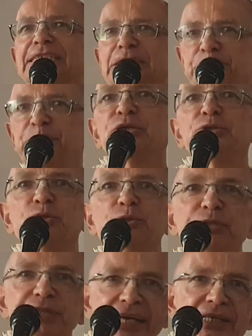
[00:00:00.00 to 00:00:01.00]
the
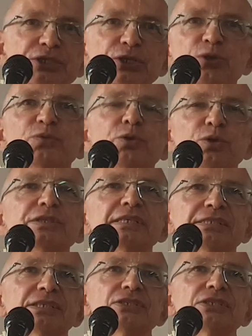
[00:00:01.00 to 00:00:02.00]
spiritual nature of all
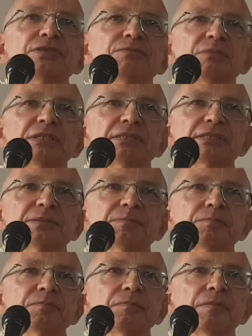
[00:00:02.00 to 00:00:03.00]
these achievements.
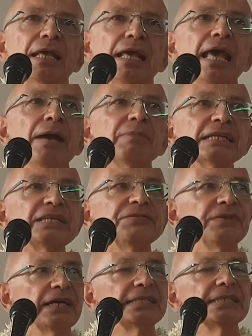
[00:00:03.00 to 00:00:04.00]
But if
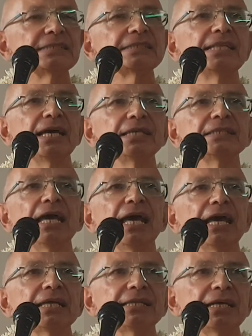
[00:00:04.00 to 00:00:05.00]
we understand
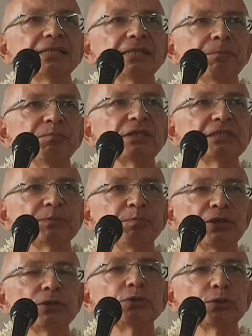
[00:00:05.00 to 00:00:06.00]
that the
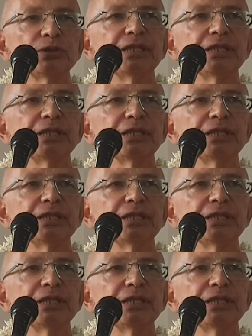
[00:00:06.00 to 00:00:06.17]
spiritual